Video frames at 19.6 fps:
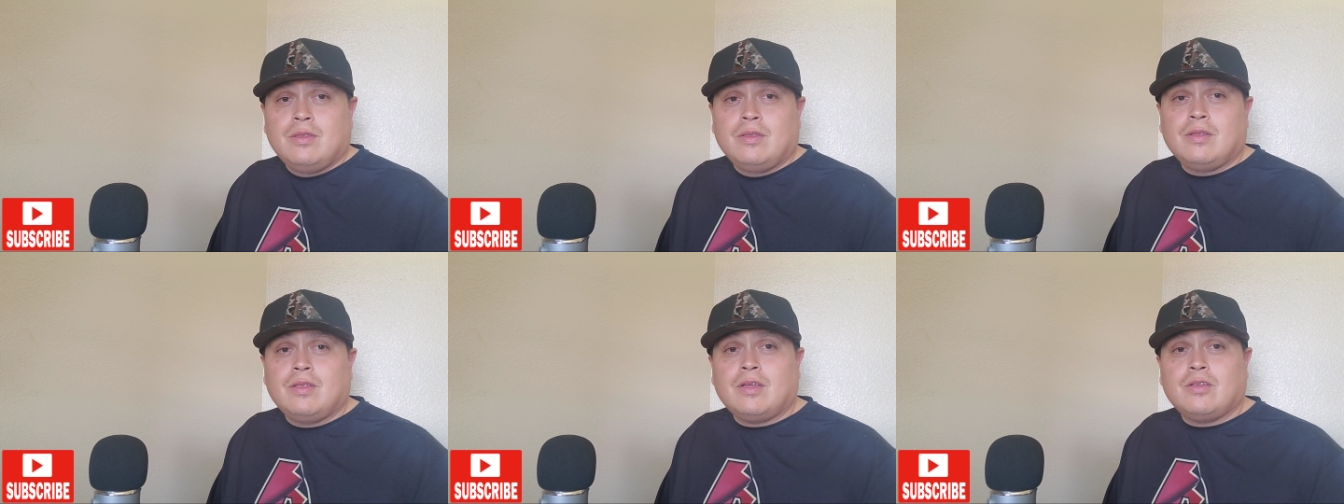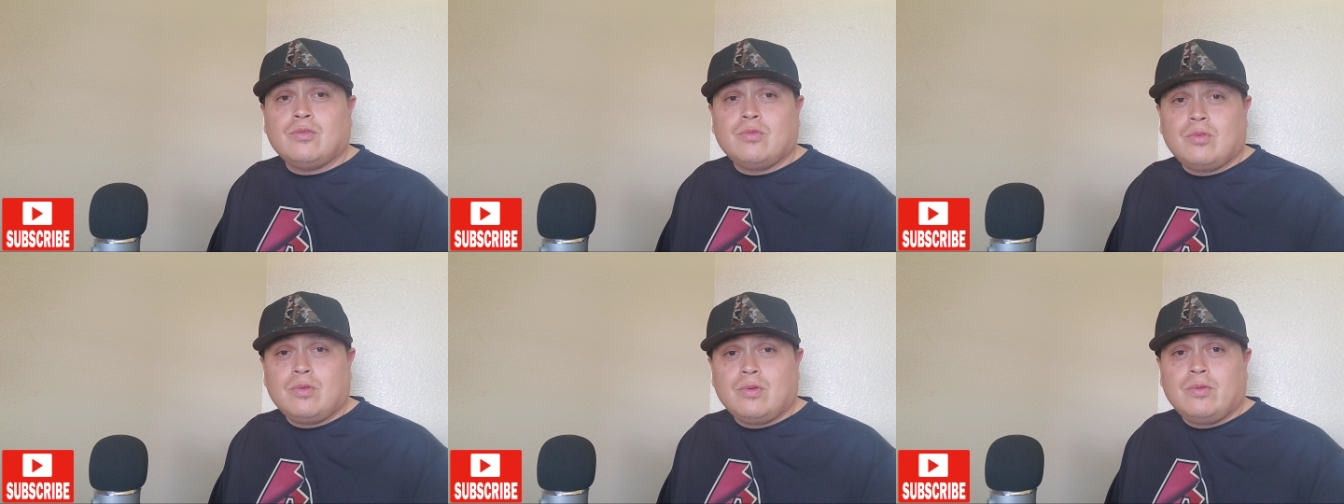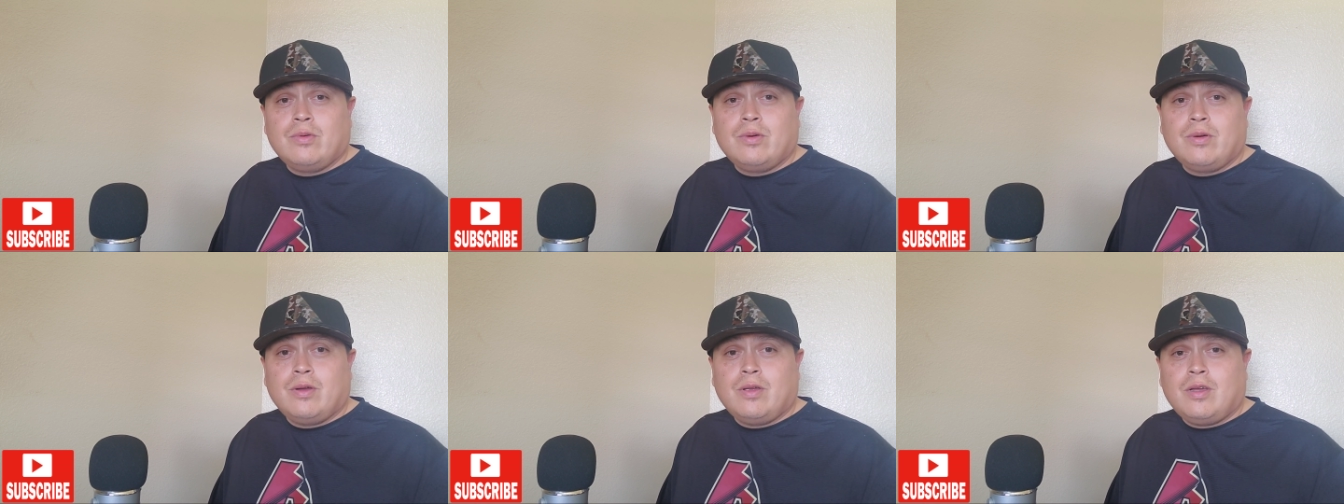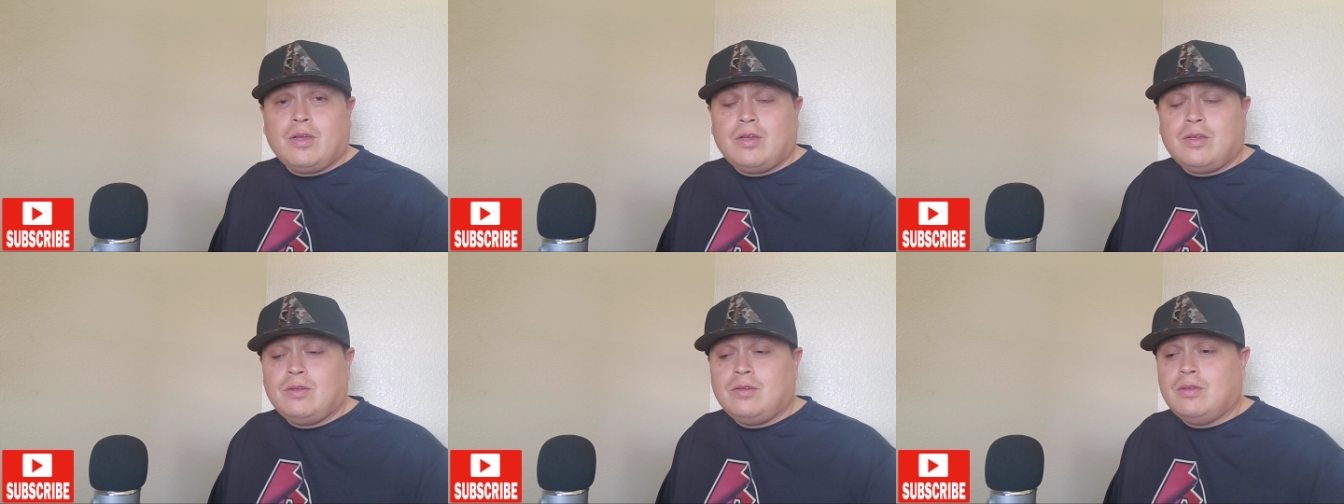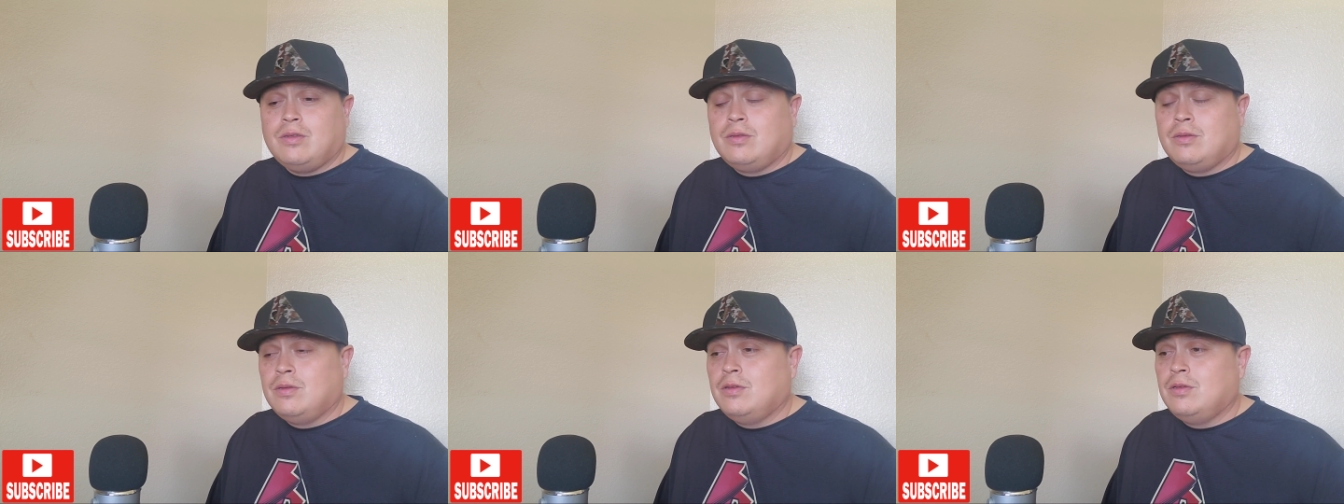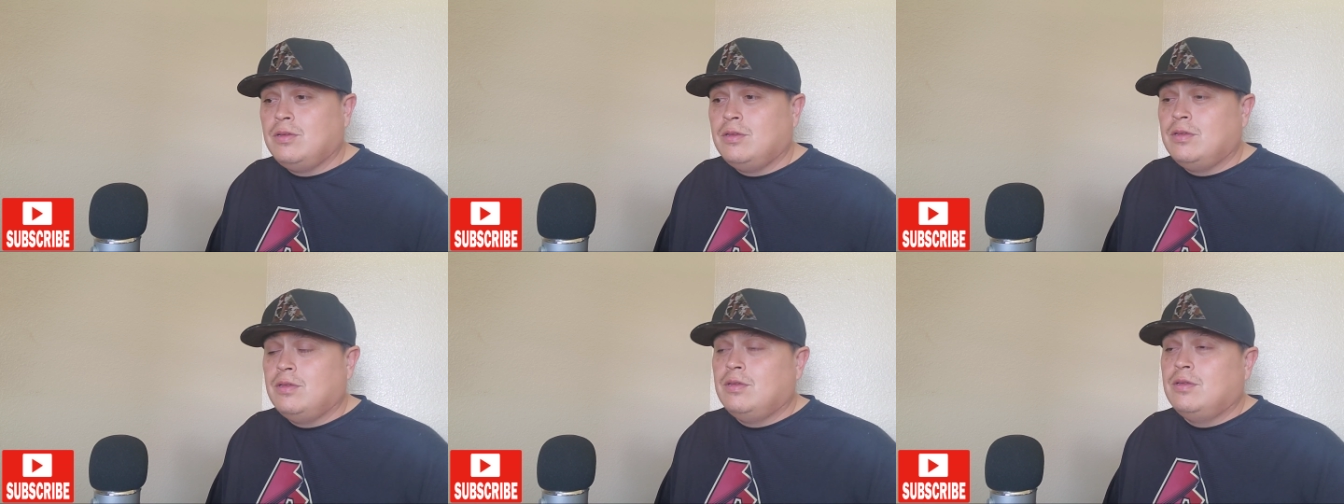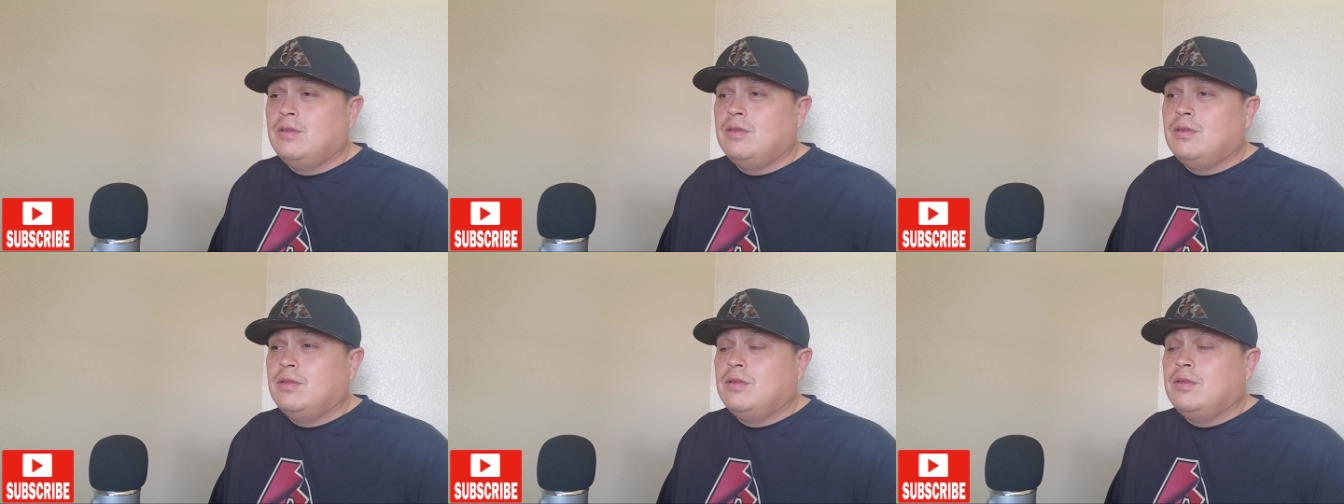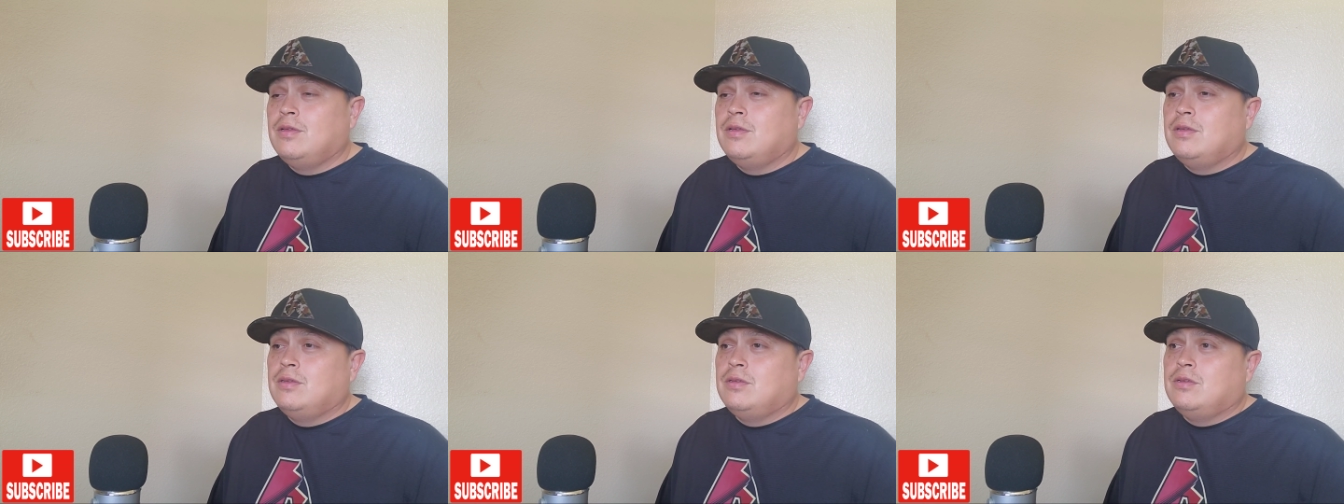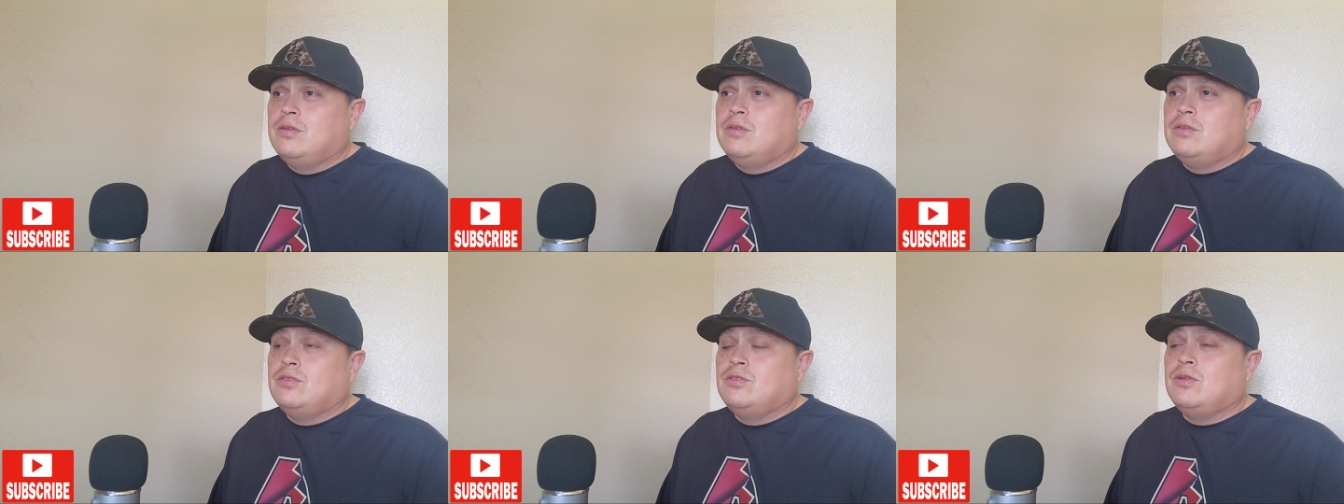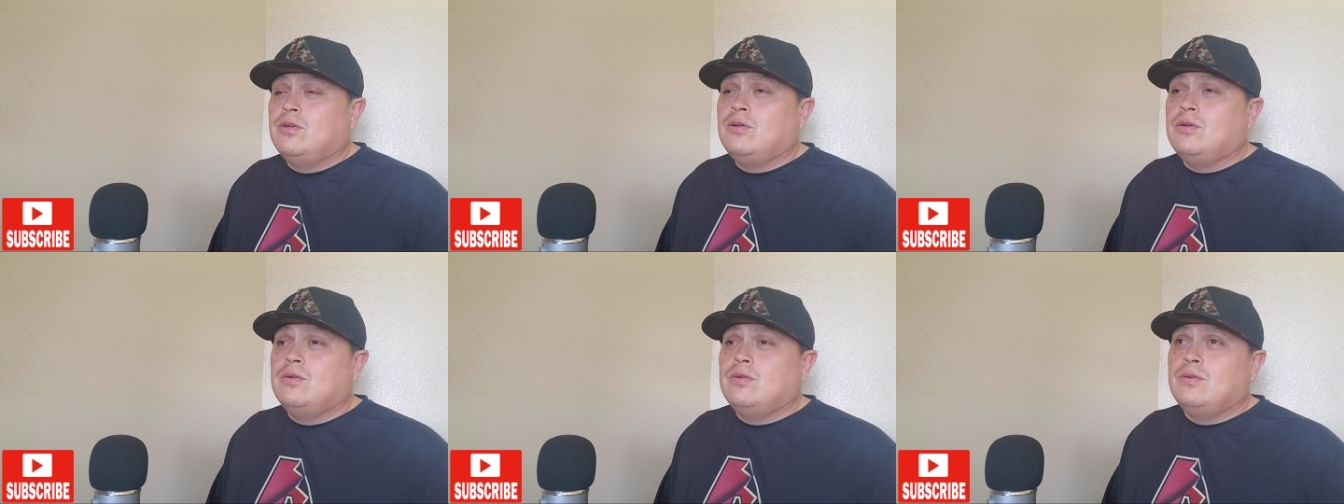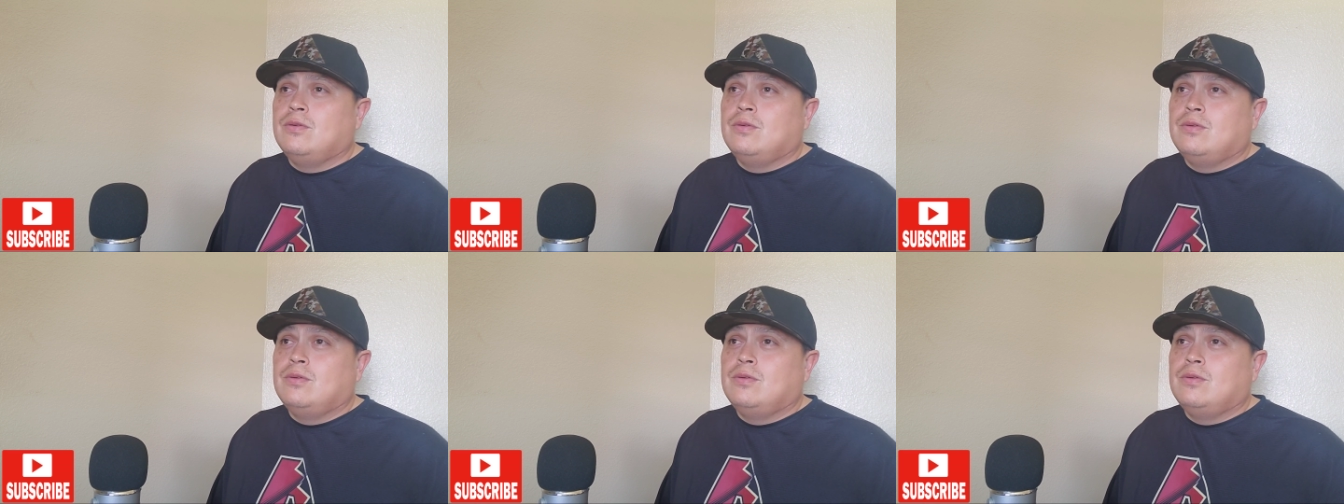That's where we're at. So